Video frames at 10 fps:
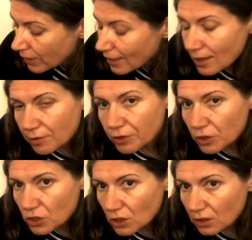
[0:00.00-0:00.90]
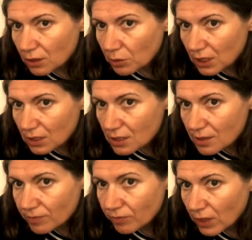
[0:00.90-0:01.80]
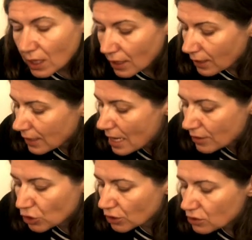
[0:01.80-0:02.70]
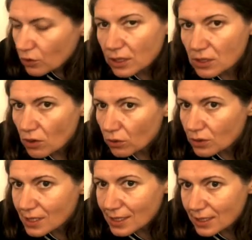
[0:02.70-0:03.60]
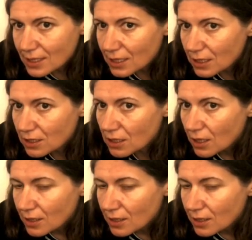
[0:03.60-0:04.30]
if you're struggling with this. Again, you can do this all seated,